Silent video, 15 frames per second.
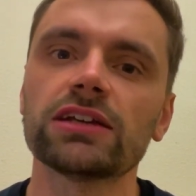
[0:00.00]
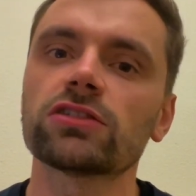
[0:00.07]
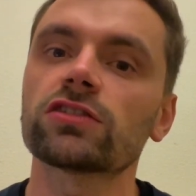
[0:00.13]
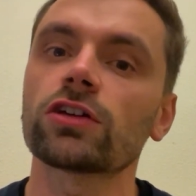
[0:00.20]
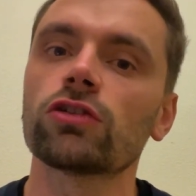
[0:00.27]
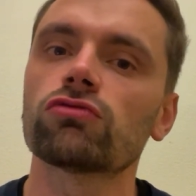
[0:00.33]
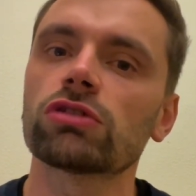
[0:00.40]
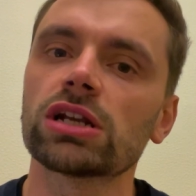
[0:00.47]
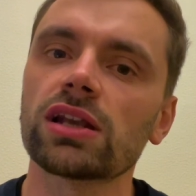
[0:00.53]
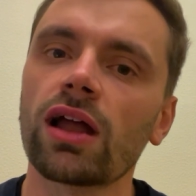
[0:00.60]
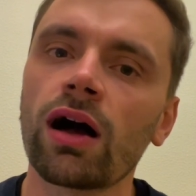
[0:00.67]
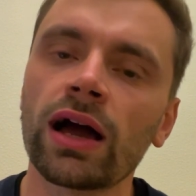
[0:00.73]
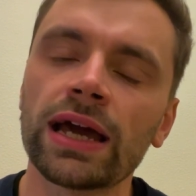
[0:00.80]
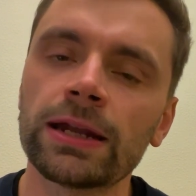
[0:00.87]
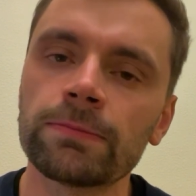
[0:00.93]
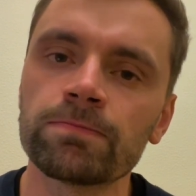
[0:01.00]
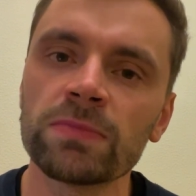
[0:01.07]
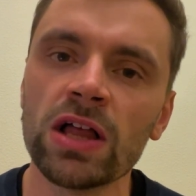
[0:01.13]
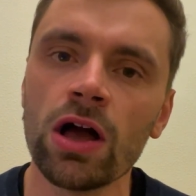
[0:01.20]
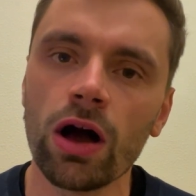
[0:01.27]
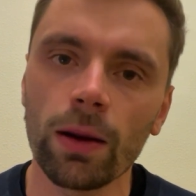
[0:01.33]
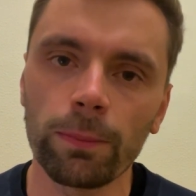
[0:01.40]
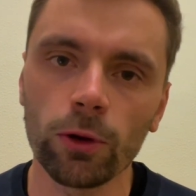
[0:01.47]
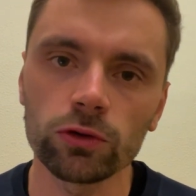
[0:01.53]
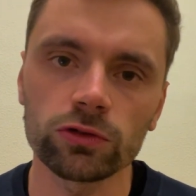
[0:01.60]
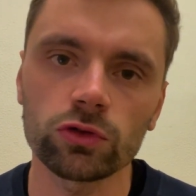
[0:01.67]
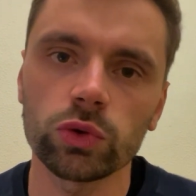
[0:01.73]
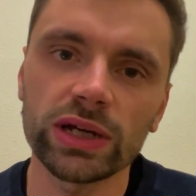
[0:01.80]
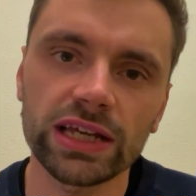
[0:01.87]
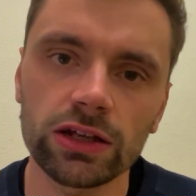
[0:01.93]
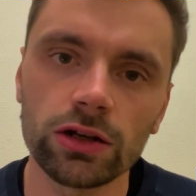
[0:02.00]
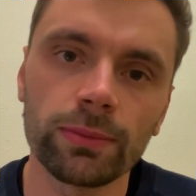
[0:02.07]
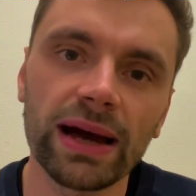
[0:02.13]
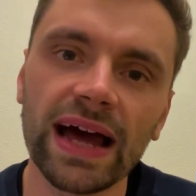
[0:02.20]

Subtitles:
It's so reliant upon Twickenham